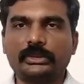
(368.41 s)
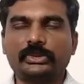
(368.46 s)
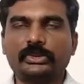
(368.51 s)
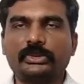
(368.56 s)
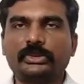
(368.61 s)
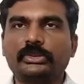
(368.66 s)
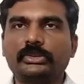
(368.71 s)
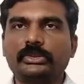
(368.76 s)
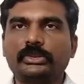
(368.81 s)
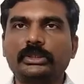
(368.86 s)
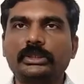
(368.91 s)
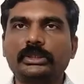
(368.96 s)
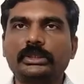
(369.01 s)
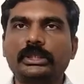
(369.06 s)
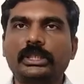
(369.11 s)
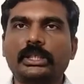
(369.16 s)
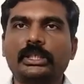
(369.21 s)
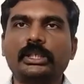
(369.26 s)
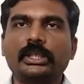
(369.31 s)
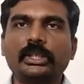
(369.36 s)
So these
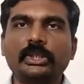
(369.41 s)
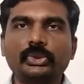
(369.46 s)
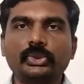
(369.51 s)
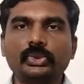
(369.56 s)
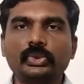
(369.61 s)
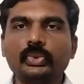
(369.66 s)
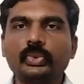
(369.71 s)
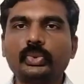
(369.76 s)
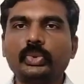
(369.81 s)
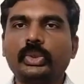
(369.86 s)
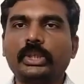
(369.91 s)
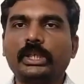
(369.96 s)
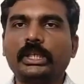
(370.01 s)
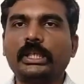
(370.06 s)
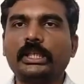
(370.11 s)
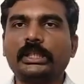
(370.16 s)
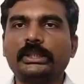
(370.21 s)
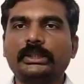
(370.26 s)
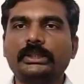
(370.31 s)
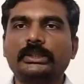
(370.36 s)
are the two
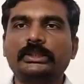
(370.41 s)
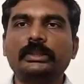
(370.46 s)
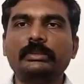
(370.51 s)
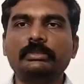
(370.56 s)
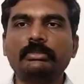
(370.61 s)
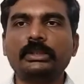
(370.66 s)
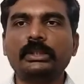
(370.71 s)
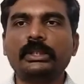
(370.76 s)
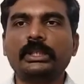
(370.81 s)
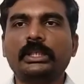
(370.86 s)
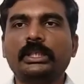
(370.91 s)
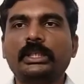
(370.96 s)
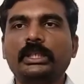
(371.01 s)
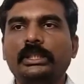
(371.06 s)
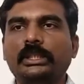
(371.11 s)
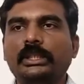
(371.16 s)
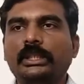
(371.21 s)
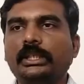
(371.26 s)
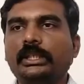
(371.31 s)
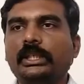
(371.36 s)
relationships
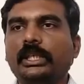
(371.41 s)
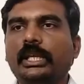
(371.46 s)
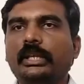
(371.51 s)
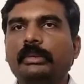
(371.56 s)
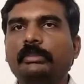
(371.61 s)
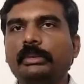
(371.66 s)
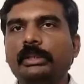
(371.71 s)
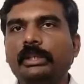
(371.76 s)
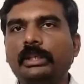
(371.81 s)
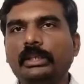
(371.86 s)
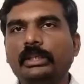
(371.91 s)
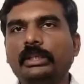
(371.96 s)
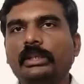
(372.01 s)
that can be